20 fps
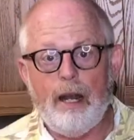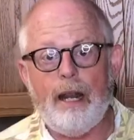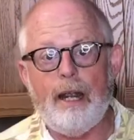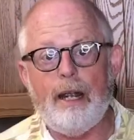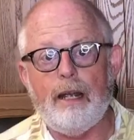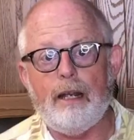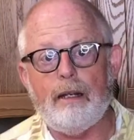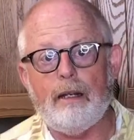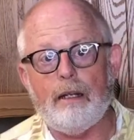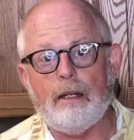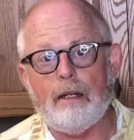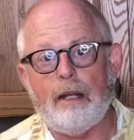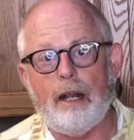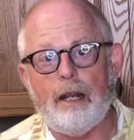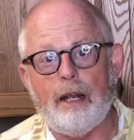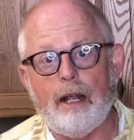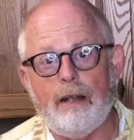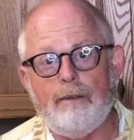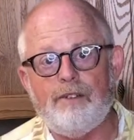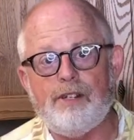and
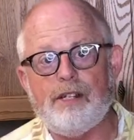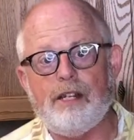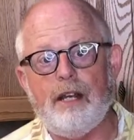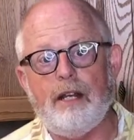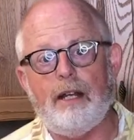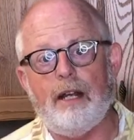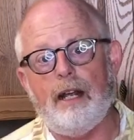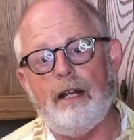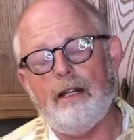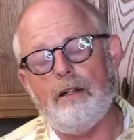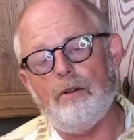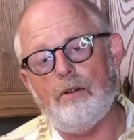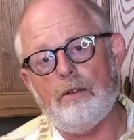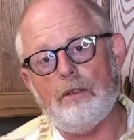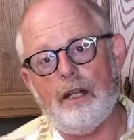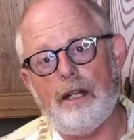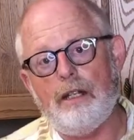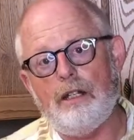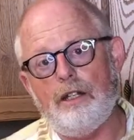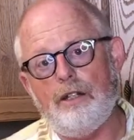like I've said, I don't
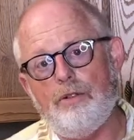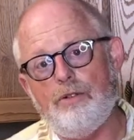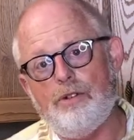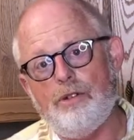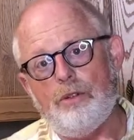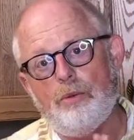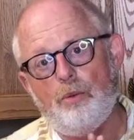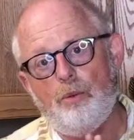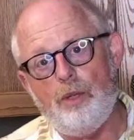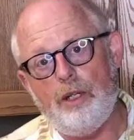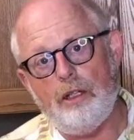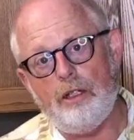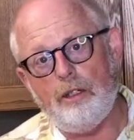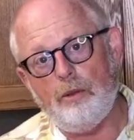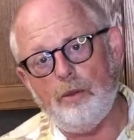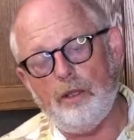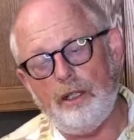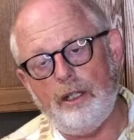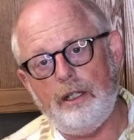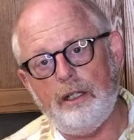like to use the really
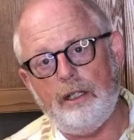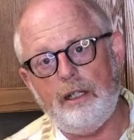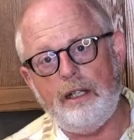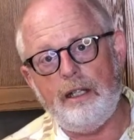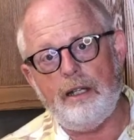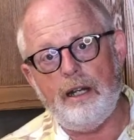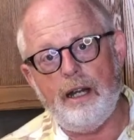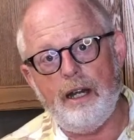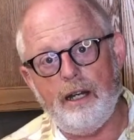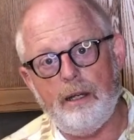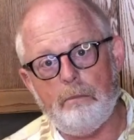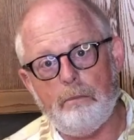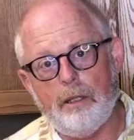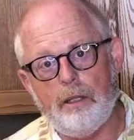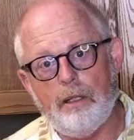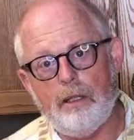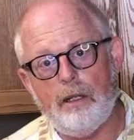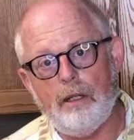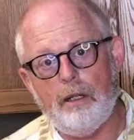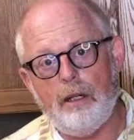lean
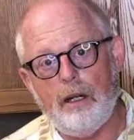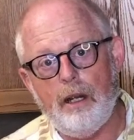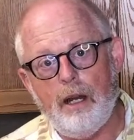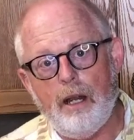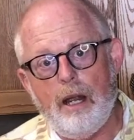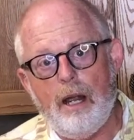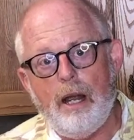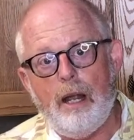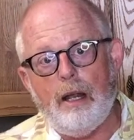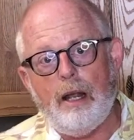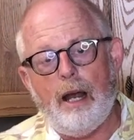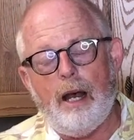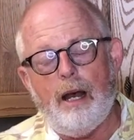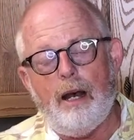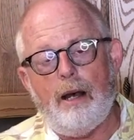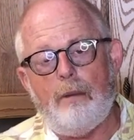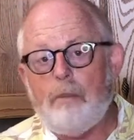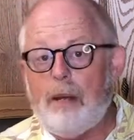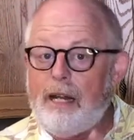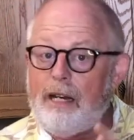hamburger,
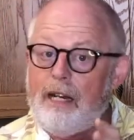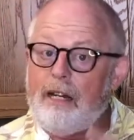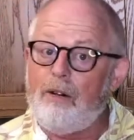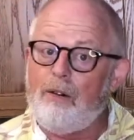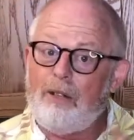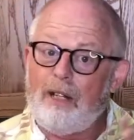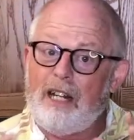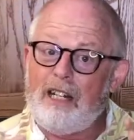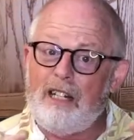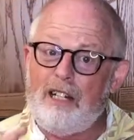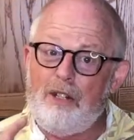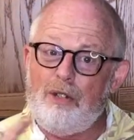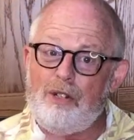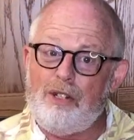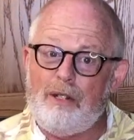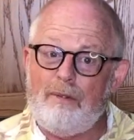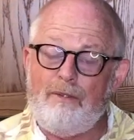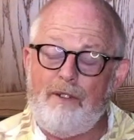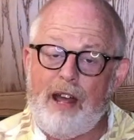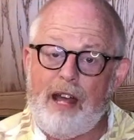and I don't like to
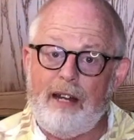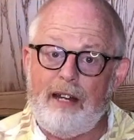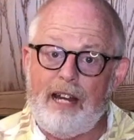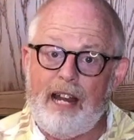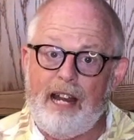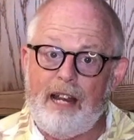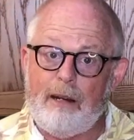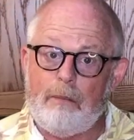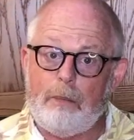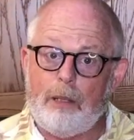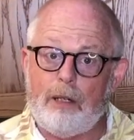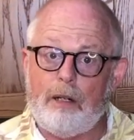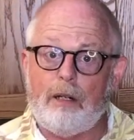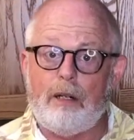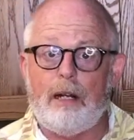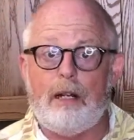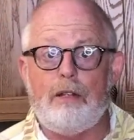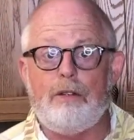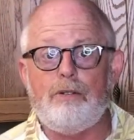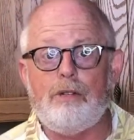use the fatty
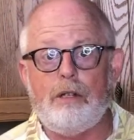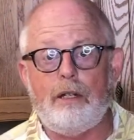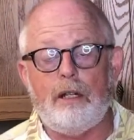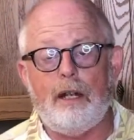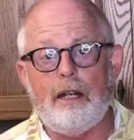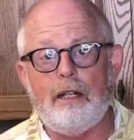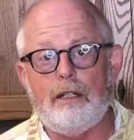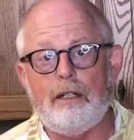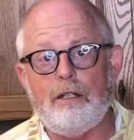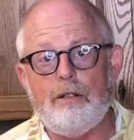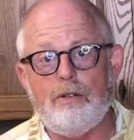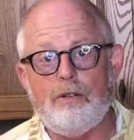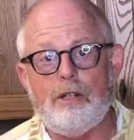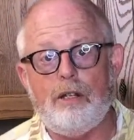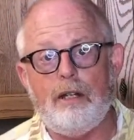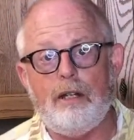hamburger. I usually like to use the